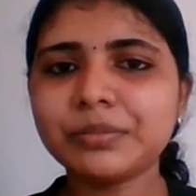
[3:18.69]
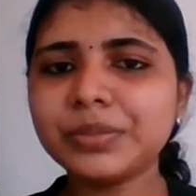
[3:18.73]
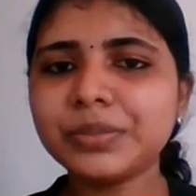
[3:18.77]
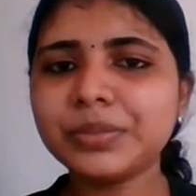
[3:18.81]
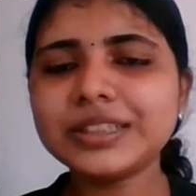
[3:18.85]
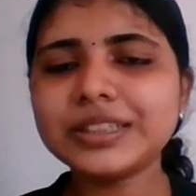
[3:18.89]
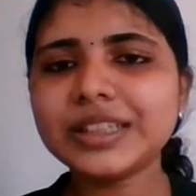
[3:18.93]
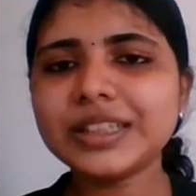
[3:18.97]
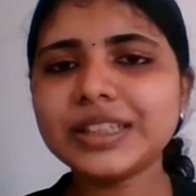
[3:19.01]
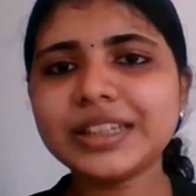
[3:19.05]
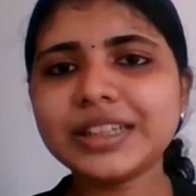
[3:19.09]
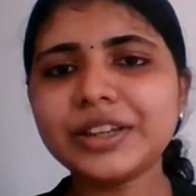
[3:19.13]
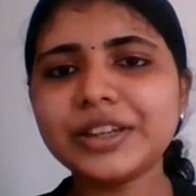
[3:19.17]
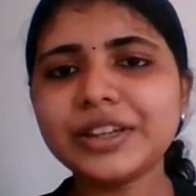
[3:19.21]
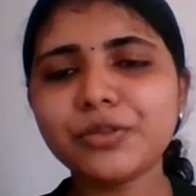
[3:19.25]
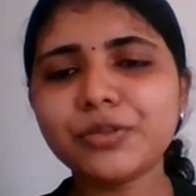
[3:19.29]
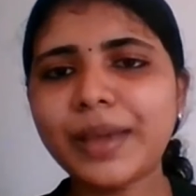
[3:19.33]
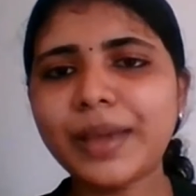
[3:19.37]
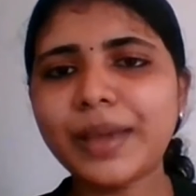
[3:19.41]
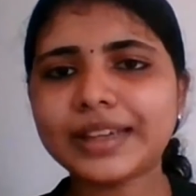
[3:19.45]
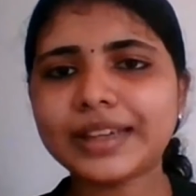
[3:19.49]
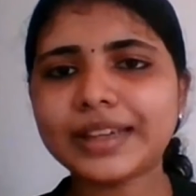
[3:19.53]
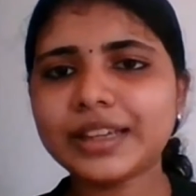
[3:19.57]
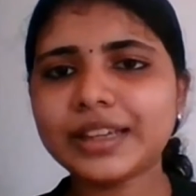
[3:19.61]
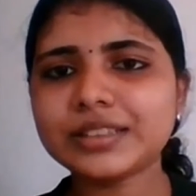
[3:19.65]
build any kind of
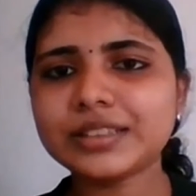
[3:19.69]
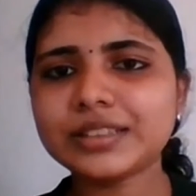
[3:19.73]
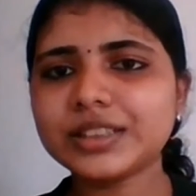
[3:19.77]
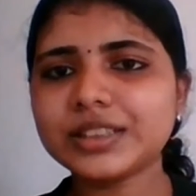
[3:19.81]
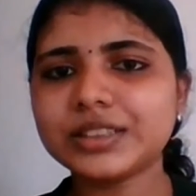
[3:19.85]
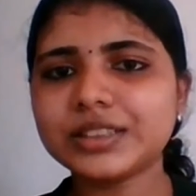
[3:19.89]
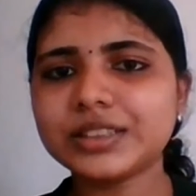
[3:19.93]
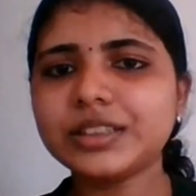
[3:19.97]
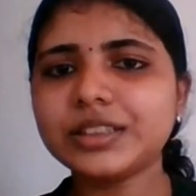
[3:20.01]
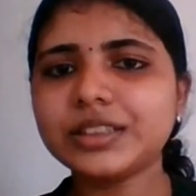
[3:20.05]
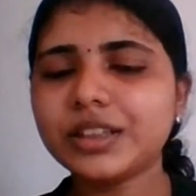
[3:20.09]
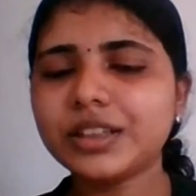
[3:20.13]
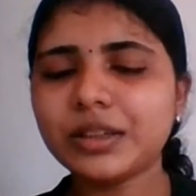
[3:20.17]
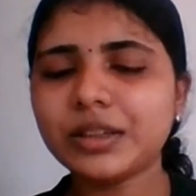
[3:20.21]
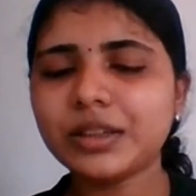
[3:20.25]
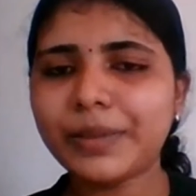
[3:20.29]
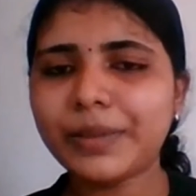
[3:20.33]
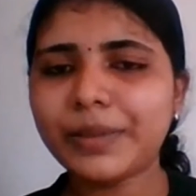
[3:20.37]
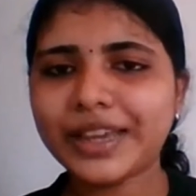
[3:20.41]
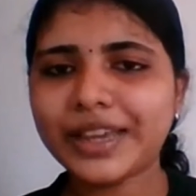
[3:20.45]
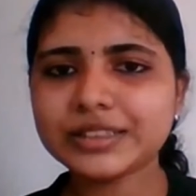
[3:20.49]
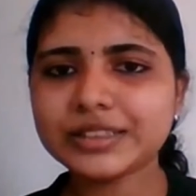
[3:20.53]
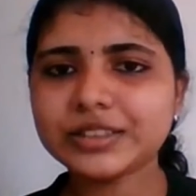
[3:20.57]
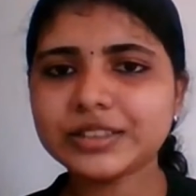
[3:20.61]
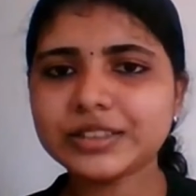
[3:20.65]

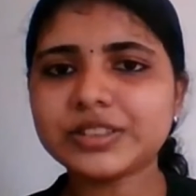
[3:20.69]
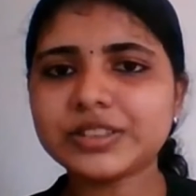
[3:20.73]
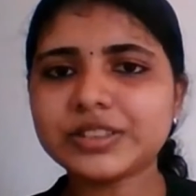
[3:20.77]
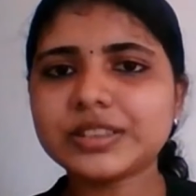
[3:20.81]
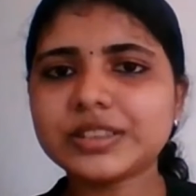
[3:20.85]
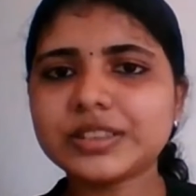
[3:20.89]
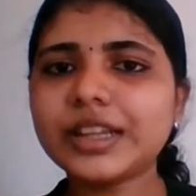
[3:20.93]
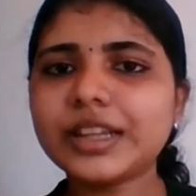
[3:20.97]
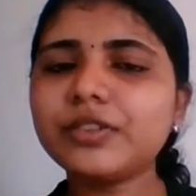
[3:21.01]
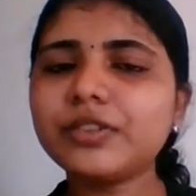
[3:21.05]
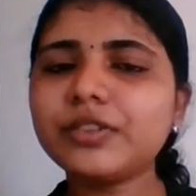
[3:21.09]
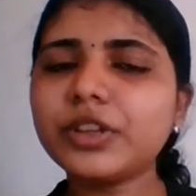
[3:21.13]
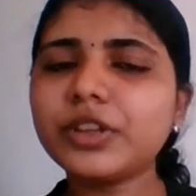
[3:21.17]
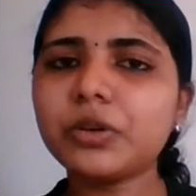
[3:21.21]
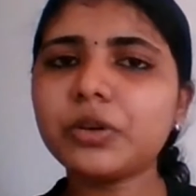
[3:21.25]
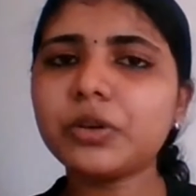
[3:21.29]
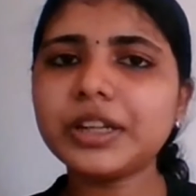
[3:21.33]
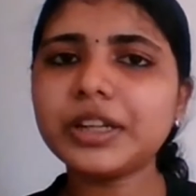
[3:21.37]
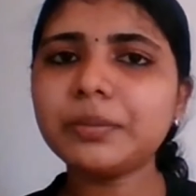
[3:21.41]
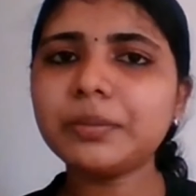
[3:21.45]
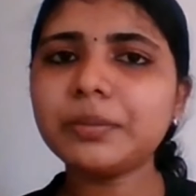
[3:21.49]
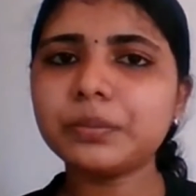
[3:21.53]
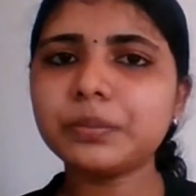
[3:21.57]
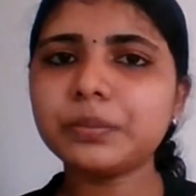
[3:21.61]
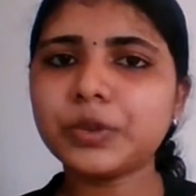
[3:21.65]
backend services. Like we
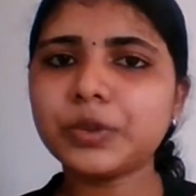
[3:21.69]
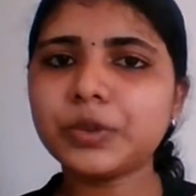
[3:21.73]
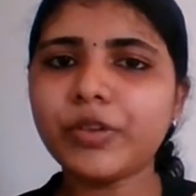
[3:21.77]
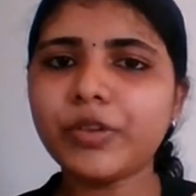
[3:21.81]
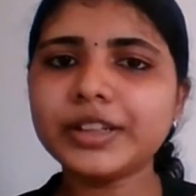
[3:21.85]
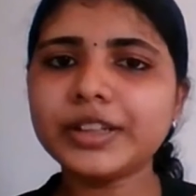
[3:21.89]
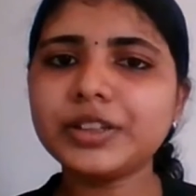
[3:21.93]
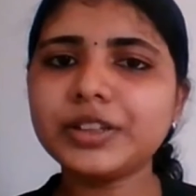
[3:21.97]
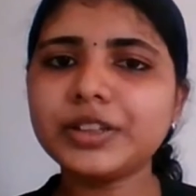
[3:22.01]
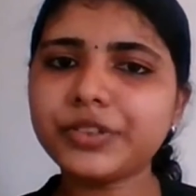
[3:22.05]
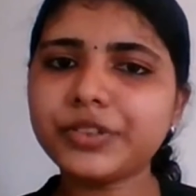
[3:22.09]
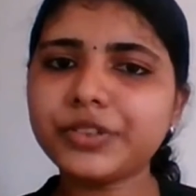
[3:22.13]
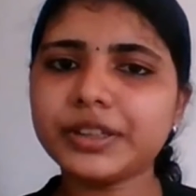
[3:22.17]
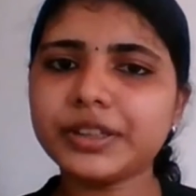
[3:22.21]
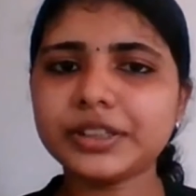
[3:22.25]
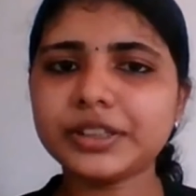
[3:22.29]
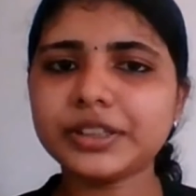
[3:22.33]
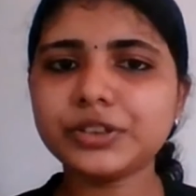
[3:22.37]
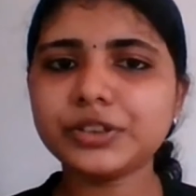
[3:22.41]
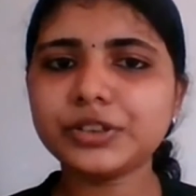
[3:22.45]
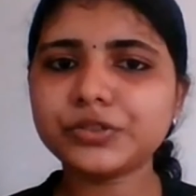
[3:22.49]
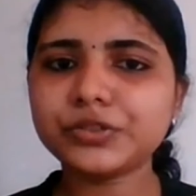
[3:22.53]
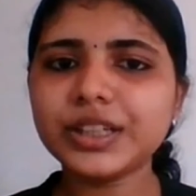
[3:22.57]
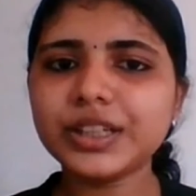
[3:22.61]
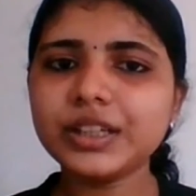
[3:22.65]
only provide the front
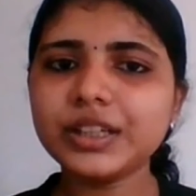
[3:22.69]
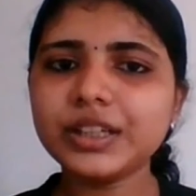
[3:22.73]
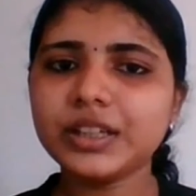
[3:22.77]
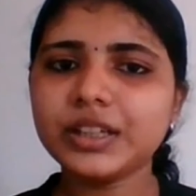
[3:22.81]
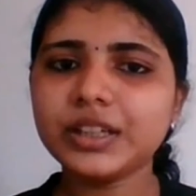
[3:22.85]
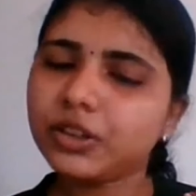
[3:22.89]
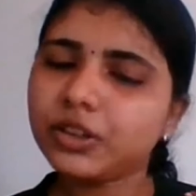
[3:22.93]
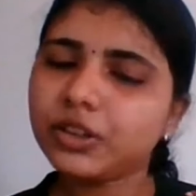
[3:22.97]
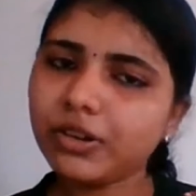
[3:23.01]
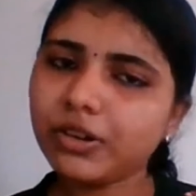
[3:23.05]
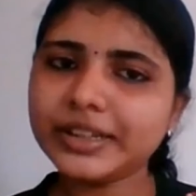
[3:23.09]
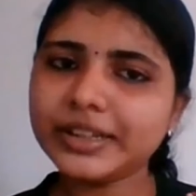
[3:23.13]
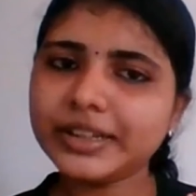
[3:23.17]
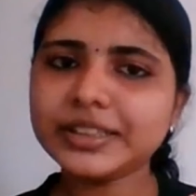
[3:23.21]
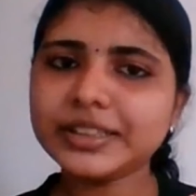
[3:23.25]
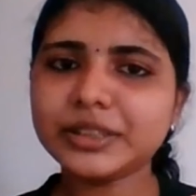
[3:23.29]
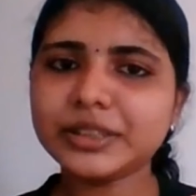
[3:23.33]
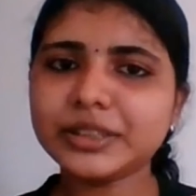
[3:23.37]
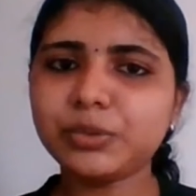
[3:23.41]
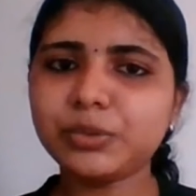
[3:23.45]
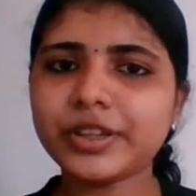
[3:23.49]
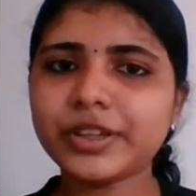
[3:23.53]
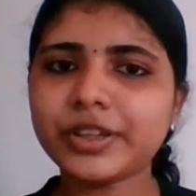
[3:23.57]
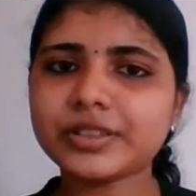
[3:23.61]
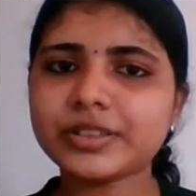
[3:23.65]
end of the online
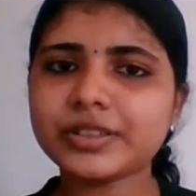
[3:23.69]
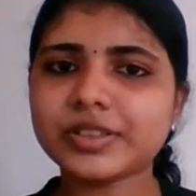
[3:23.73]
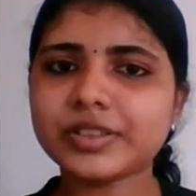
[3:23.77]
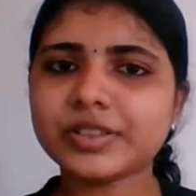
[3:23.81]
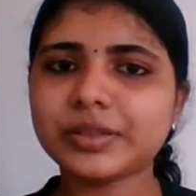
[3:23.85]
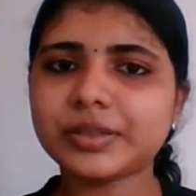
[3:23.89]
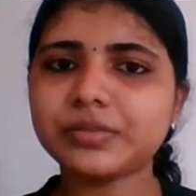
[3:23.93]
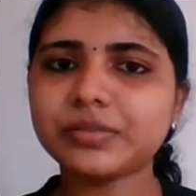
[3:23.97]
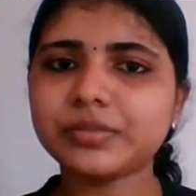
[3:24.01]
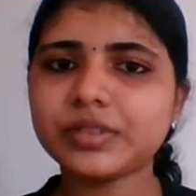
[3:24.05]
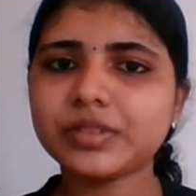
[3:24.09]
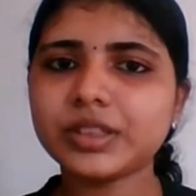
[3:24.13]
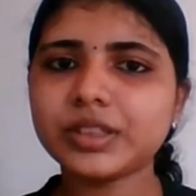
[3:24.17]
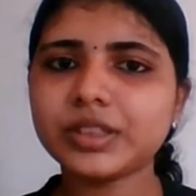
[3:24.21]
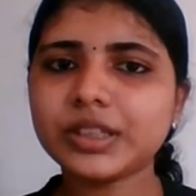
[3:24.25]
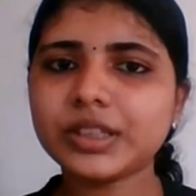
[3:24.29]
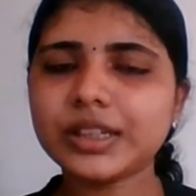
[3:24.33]
ticket booking system.